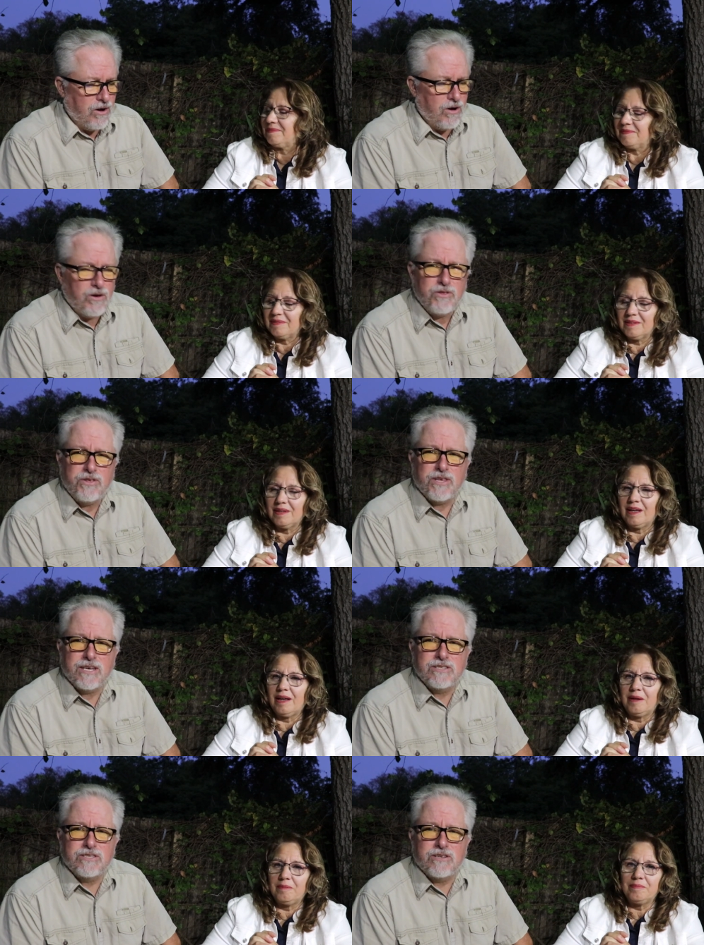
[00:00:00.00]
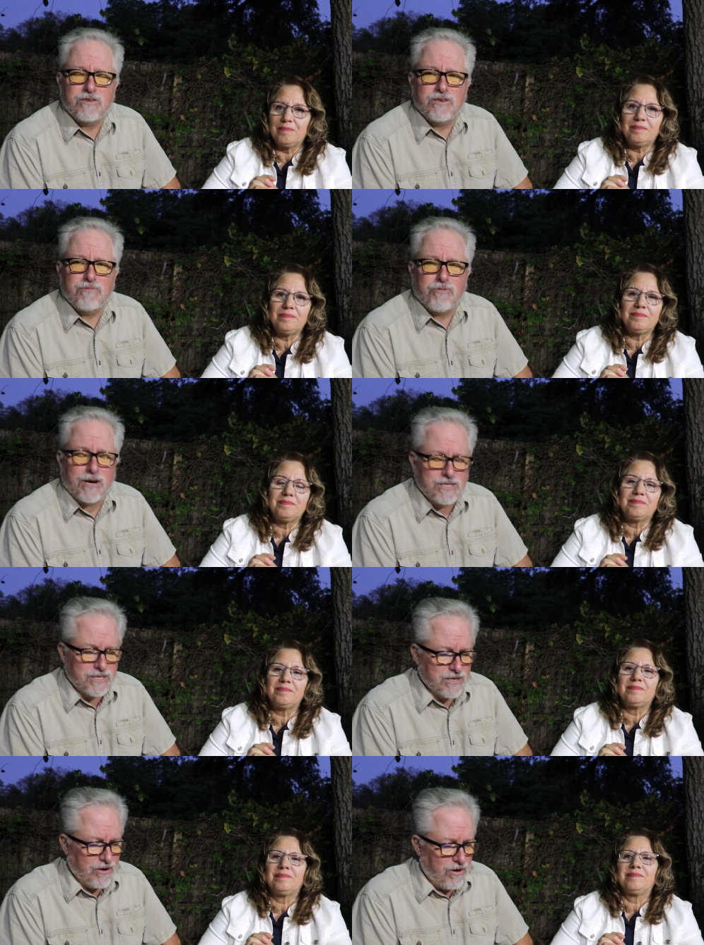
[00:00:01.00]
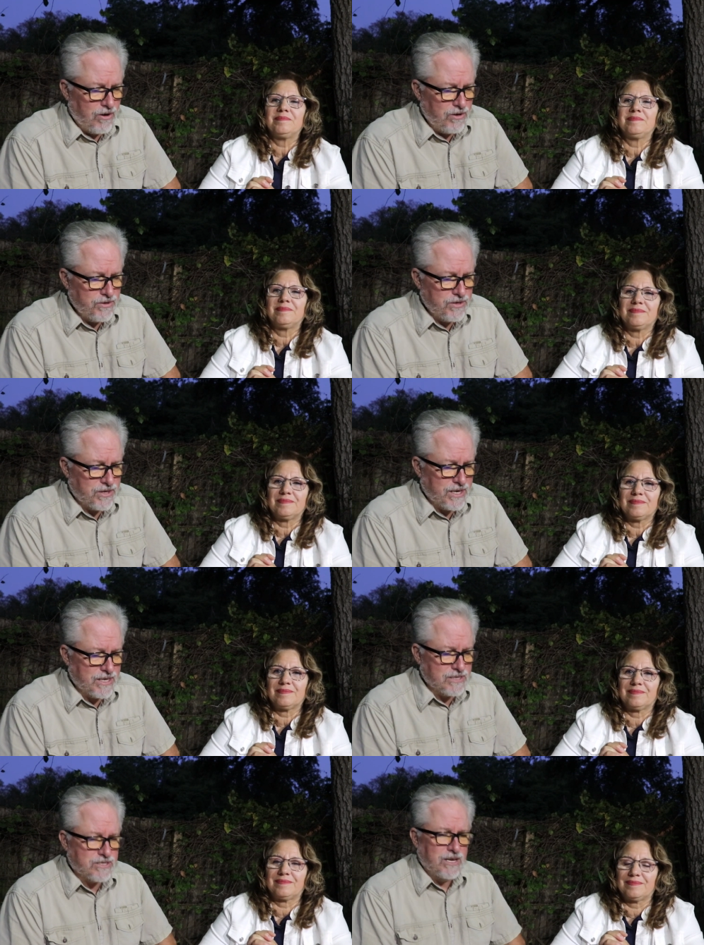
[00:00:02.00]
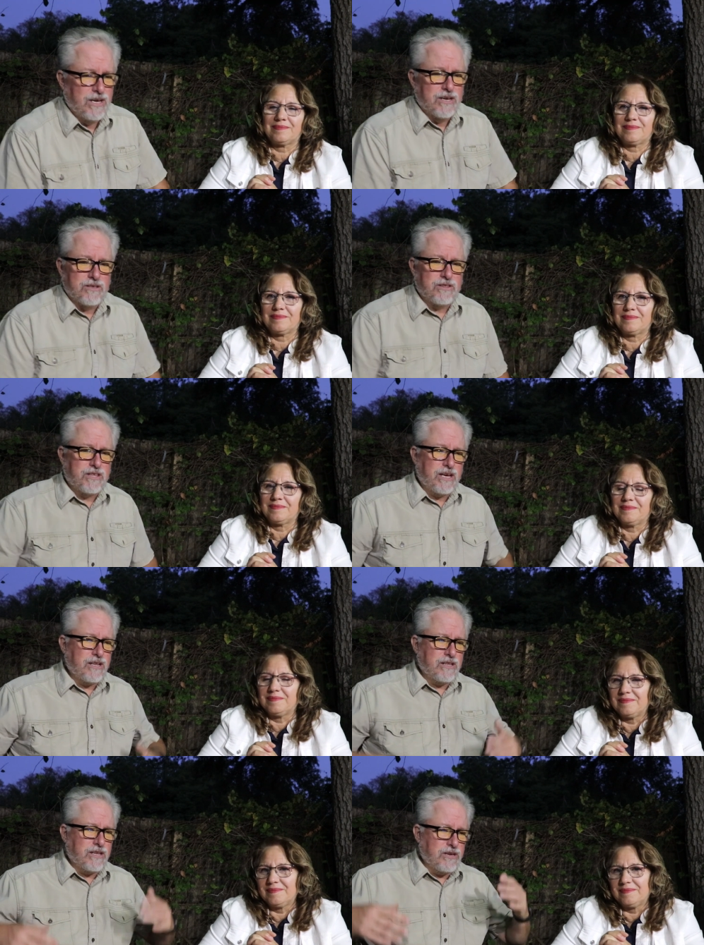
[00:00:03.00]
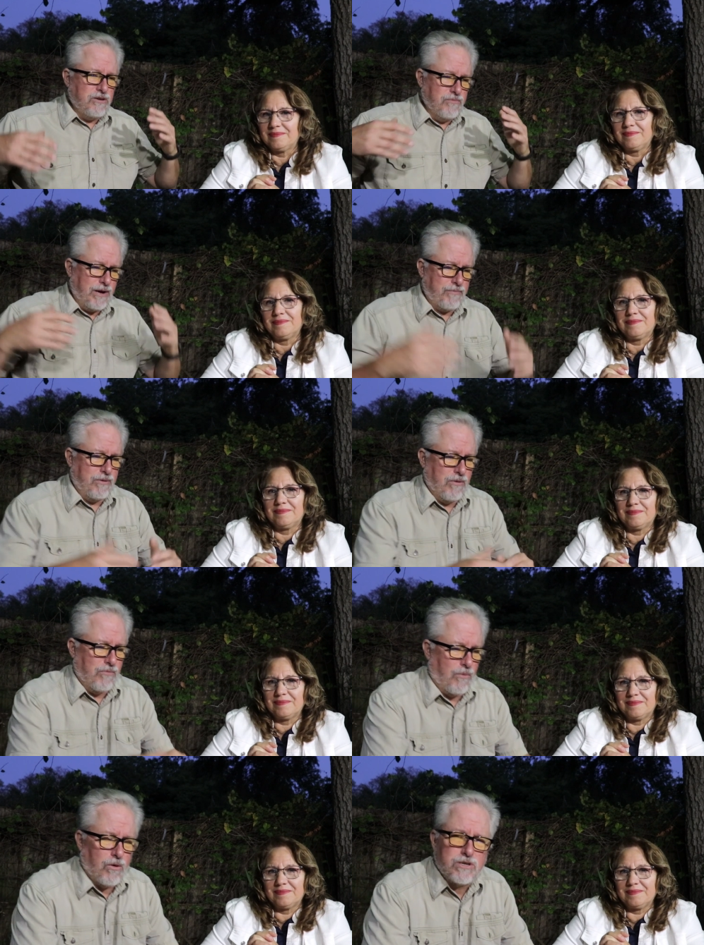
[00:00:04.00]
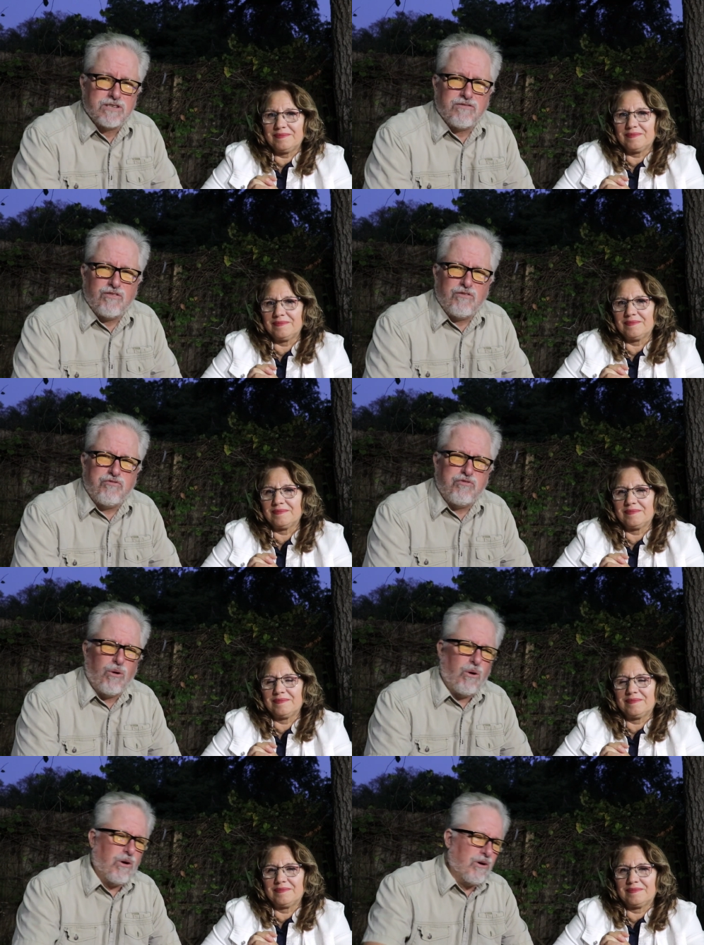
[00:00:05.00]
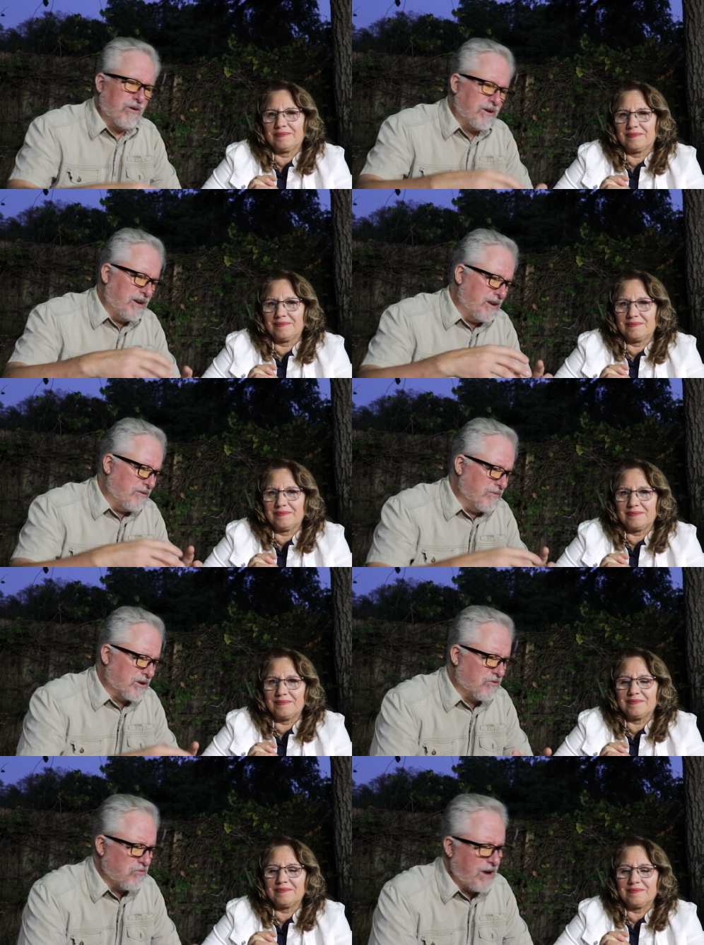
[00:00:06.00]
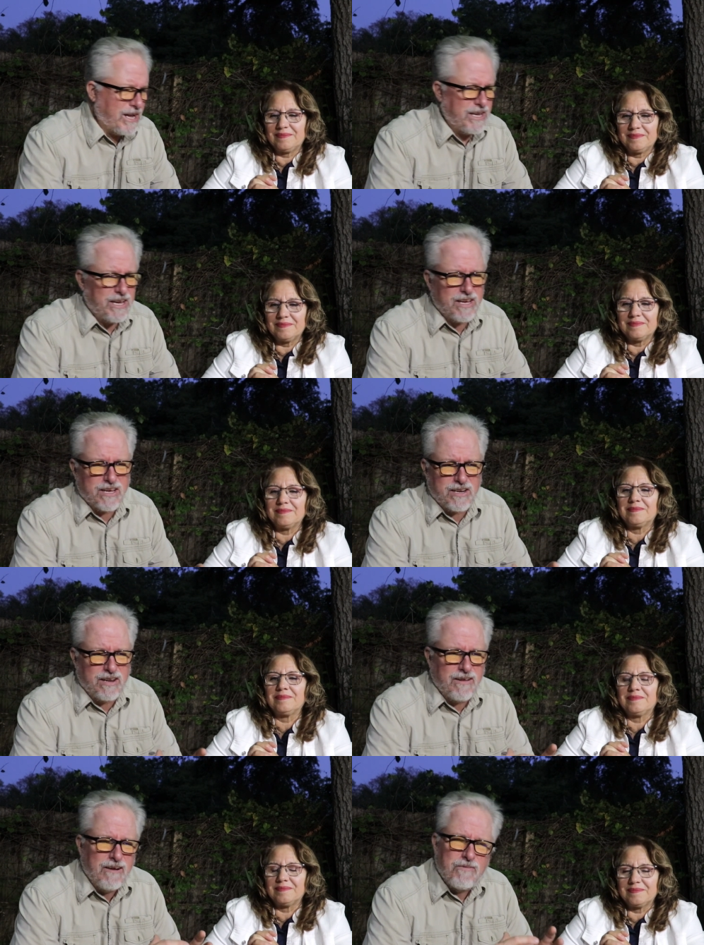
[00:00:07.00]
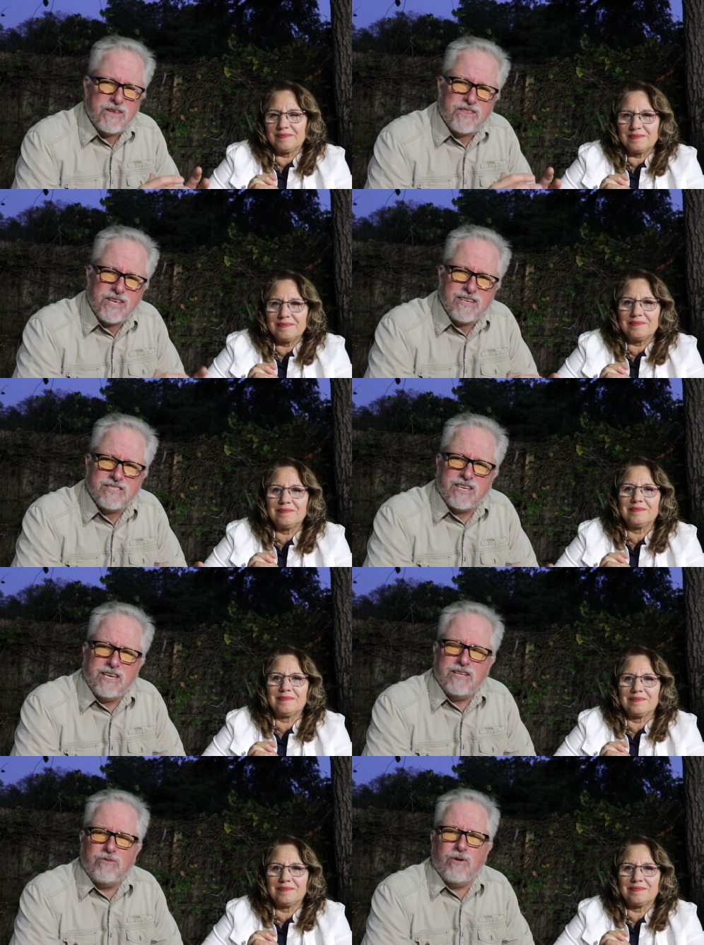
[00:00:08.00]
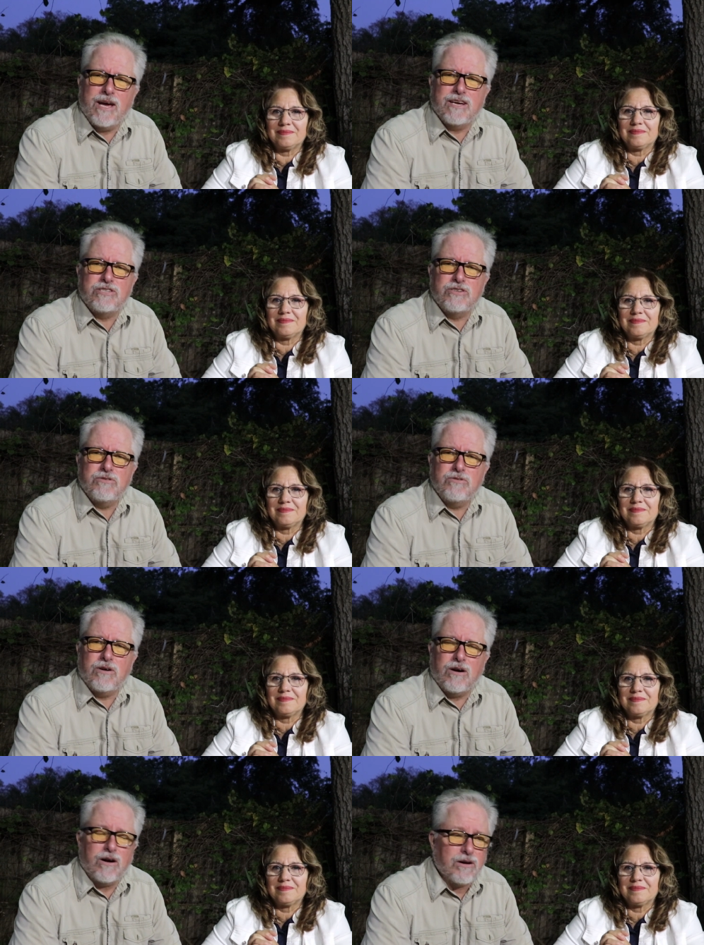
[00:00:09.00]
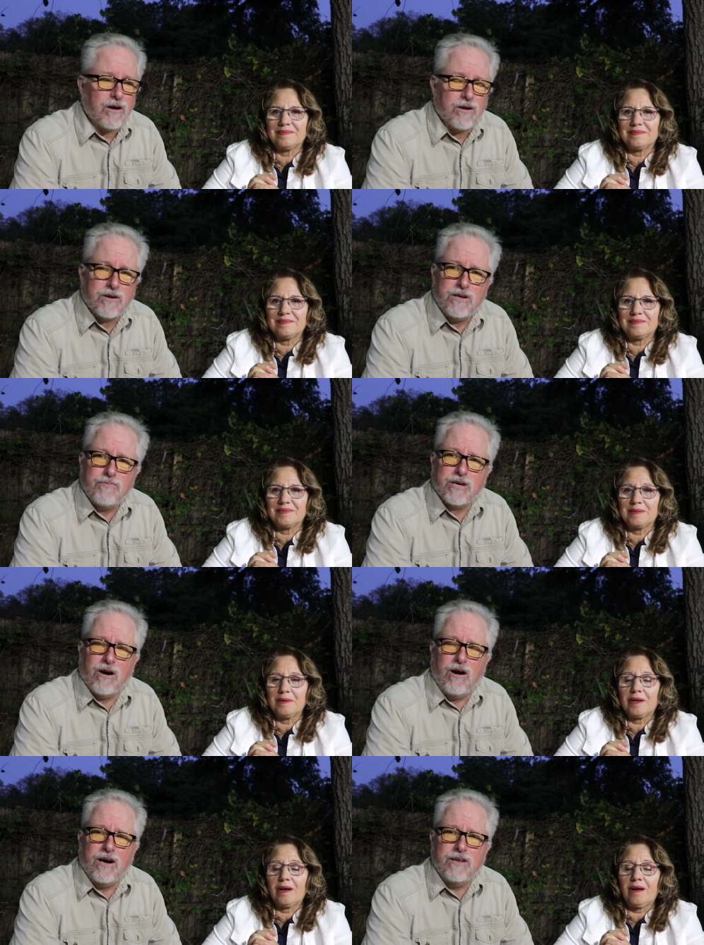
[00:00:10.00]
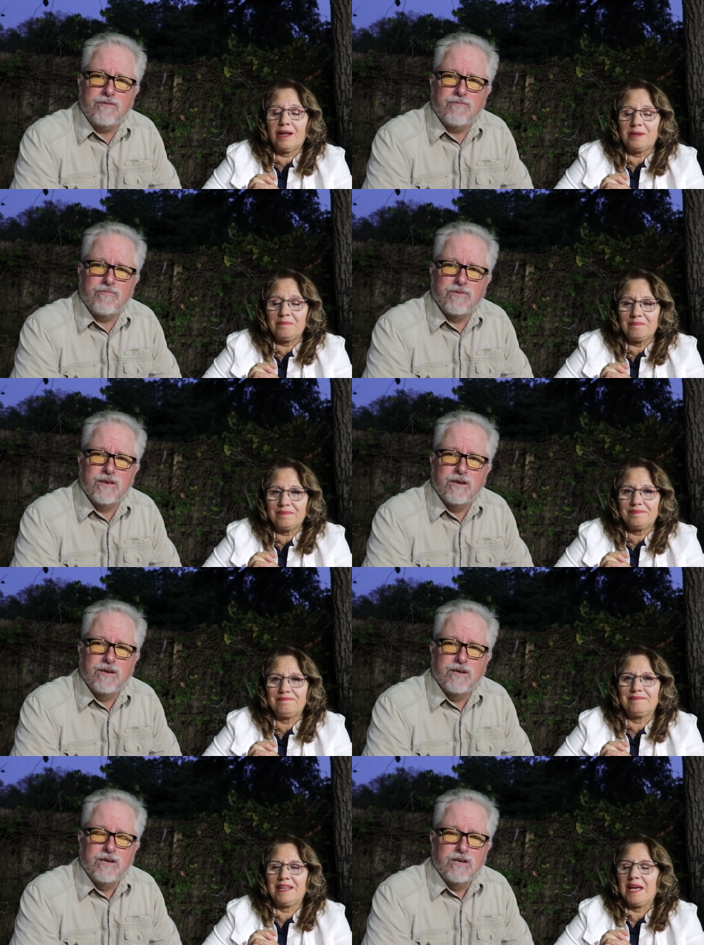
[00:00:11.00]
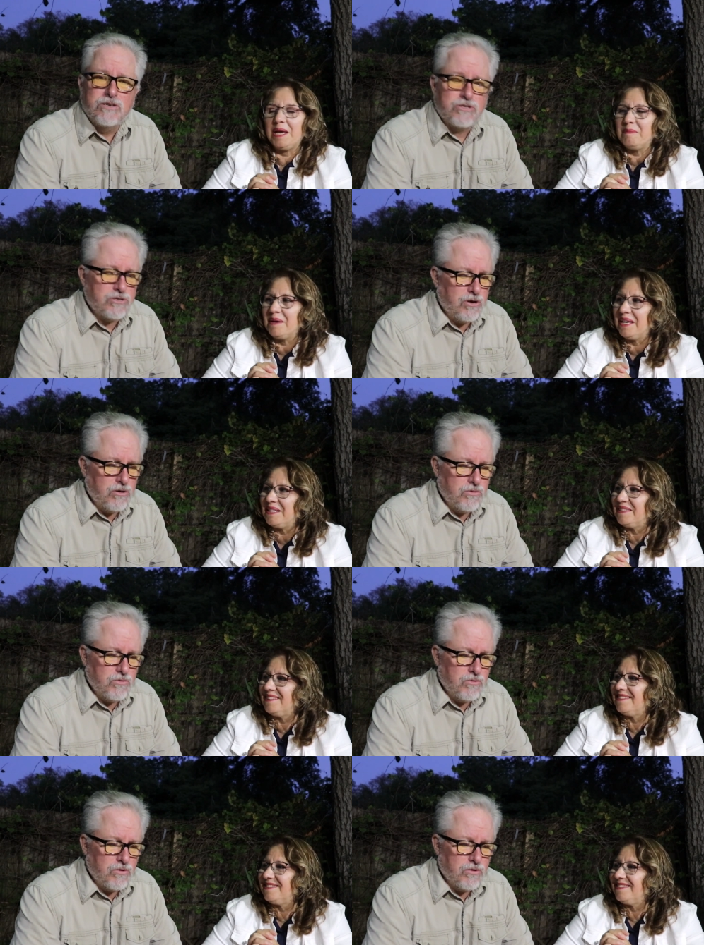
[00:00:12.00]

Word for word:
Speaker 1: all the things that are depressing, all the things that that you might be remorseful for and, and regretting and, and, and things that eat away at you are, are going to be gone. Amen. So